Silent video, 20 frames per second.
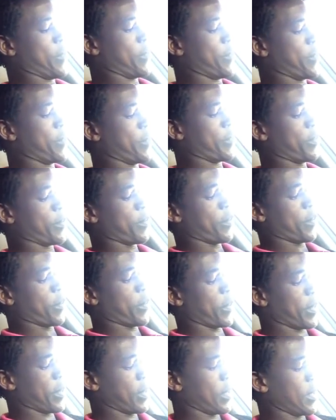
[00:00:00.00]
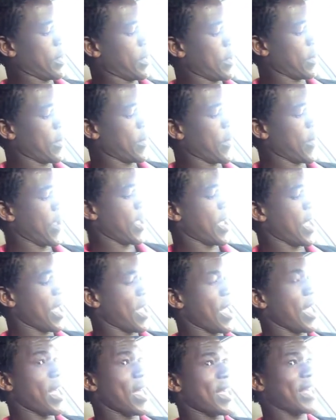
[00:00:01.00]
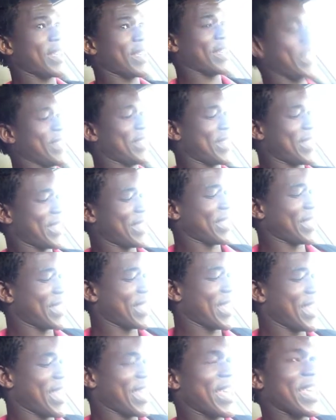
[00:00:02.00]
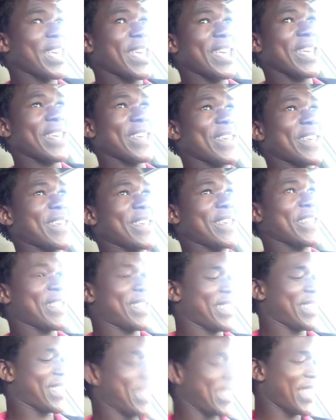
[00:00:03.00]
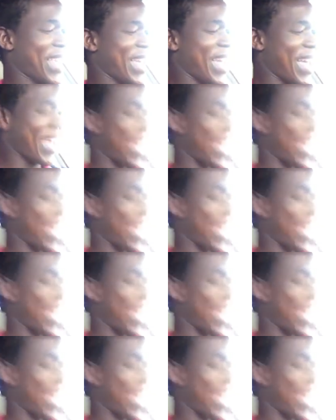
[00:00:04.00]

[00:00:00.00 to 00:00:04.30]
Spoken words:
Okay, Shepard is struggling there. And I know why he's struggling.